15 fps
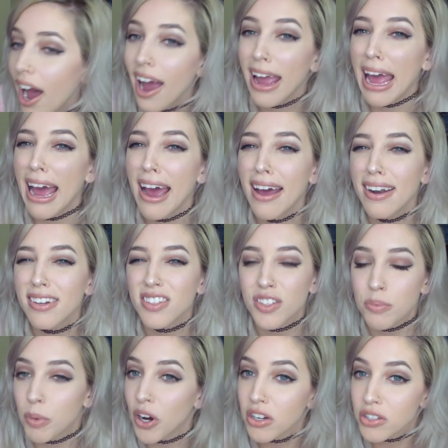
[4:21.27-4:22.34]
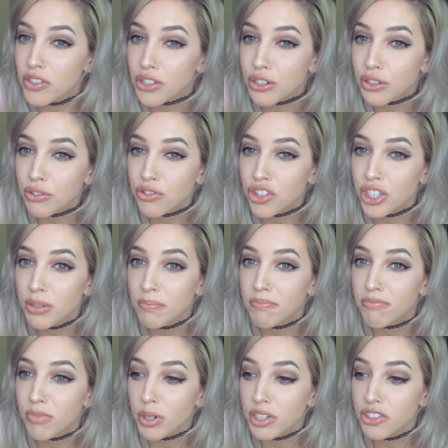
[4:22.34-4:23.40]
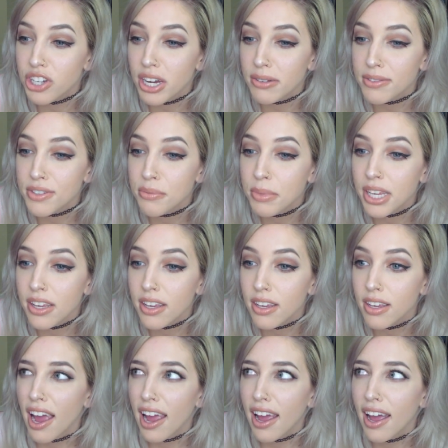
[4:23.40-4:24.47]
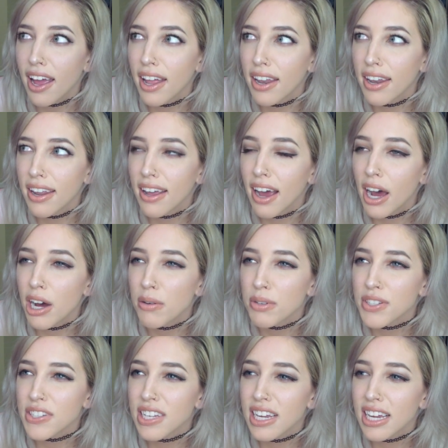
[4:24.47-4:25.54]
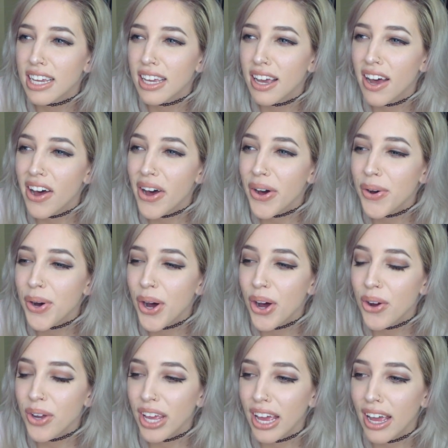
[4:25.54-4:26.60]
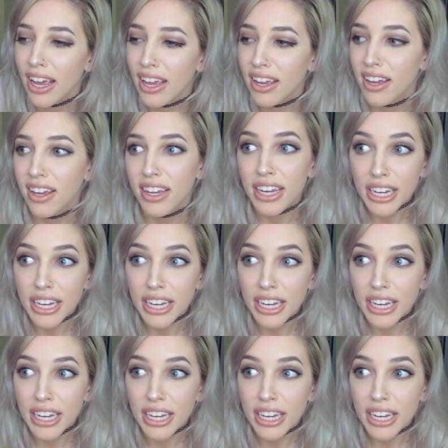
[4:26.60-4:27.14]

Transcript: I had a sponsorship reach out to me, and I was like, oh, okay,